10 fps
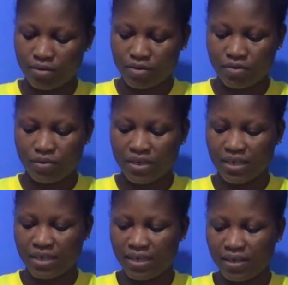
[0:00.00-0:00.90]

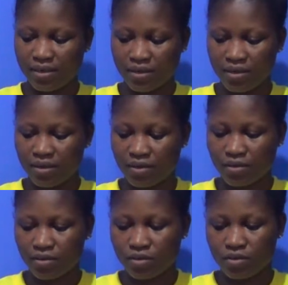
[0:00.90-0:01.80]
Okay,
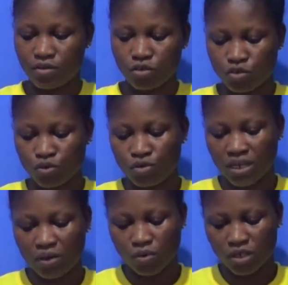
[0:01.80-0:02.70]
so you
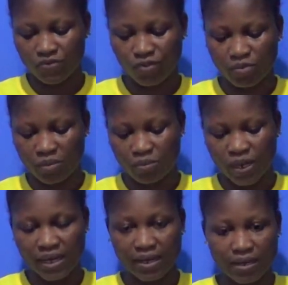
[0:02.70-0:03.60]
can watch from the
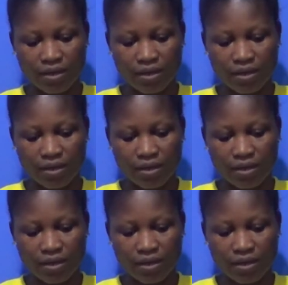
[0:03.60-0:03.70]
back